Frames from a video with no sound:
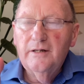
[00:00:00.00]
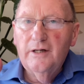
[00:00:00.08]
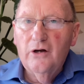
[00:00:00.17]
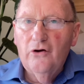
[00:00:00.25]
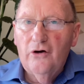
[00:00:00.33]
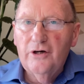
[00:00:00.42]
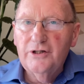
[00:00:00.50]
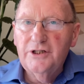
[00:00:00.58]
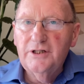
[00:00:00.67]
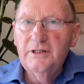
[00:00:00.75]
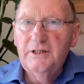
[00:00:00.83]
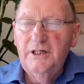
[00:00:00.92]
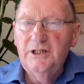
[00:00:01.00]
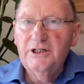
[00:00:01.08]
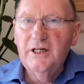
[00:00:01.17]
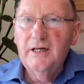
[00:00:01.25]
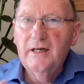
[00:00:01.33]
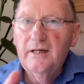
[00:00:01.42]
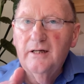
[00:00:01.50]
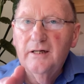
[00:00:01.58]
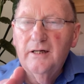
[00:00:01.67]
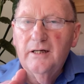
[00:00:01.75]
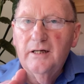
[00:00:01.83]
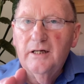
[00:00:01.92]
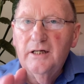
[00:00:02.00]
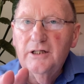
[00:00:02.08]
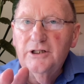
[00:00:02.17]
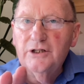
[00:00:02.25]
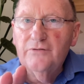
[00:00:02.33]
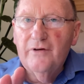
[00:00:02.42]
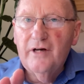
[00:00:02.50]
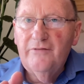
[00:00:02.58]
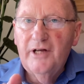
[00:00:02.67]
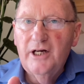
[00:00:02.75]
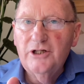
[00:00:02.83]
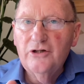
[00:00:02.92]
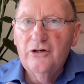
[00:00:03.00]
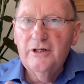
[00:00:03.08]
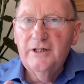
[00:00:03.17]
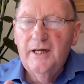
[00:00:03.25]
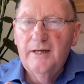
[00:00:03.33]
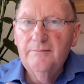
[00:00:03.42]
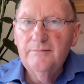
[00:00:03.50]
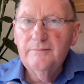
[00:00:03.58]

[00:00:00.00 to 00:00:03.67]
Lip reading: the Lord's teaching just for a very short time.